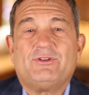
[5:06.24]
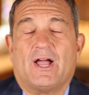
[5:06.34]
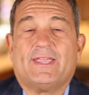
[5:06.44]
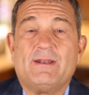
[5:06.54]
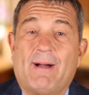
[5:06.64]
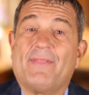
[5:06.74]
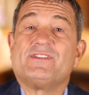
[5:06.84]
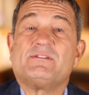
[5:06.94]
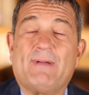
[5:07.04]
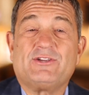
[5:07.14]
talking about the
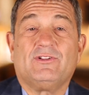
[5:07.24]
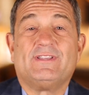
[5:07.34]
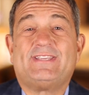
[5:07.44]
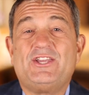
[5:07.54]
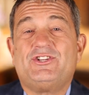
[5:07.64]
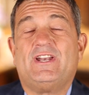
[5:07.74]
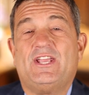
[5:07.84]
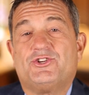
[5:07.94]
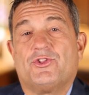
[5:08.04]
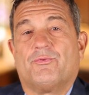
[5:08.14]
specialization in
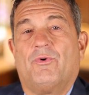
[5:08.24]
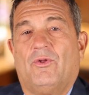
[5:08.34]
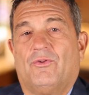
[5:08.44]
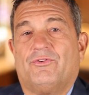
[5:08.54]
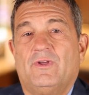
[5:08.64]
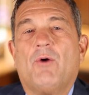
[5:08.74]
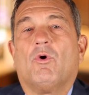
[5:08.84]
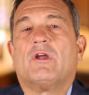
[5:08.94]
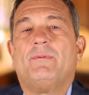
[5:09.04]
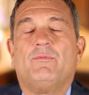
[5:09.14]
each of the roles. At
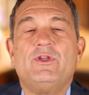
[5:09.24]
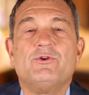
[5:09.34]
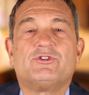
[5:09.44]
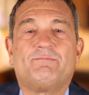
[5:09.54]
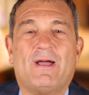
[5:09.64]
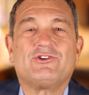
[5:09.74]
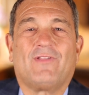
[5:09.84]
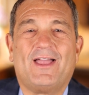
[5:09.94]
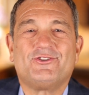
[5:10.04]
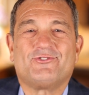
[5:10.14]
Workman, we use
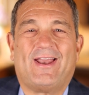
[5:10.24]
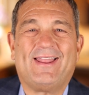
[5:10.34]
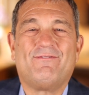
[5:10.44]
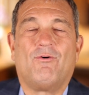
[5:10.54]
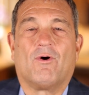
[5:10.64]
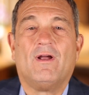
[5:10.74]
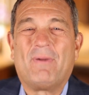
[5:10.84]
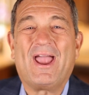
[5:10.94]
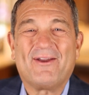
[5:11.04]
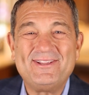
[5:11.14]
specialized training for
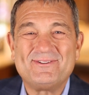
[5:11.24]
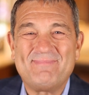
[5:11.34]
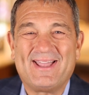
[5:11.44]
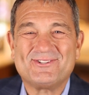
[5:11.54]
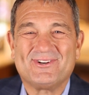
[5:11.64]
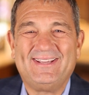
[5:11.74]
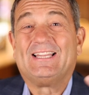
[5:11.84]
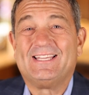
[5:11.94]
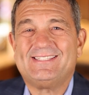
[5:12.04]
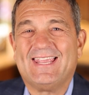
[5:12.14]
buyer agent mastery,
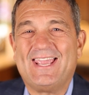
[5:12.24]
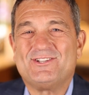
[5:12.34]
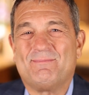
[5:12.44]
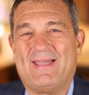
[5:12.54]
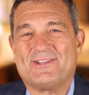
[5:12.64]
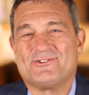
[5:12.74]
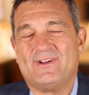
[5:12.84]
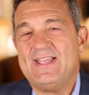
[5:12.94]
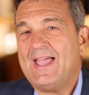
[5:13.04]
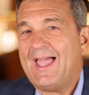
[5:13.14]
listing agent
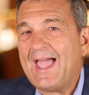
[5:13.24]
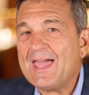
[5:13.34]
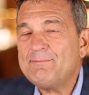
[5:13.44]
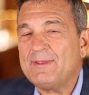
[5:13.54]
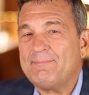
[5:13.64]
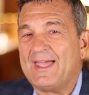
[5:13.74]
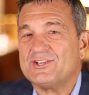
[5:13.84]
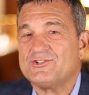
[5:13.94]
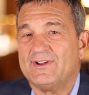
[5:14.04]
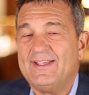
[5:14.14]
mastery, admin
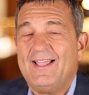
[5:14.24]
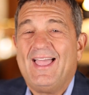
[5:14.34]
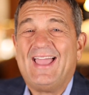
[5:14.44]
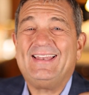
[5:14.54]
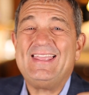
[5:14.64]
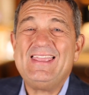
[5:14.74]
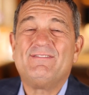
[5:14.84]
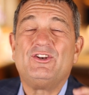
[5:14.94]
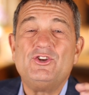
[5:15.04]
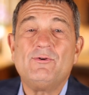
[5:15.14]
mastery, and
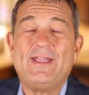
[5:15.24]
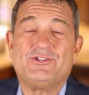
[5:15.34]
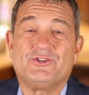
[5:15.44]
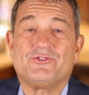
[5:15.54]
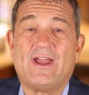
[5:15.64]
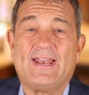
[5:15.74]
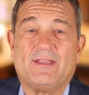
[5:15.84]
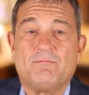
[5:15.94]
even new agent training.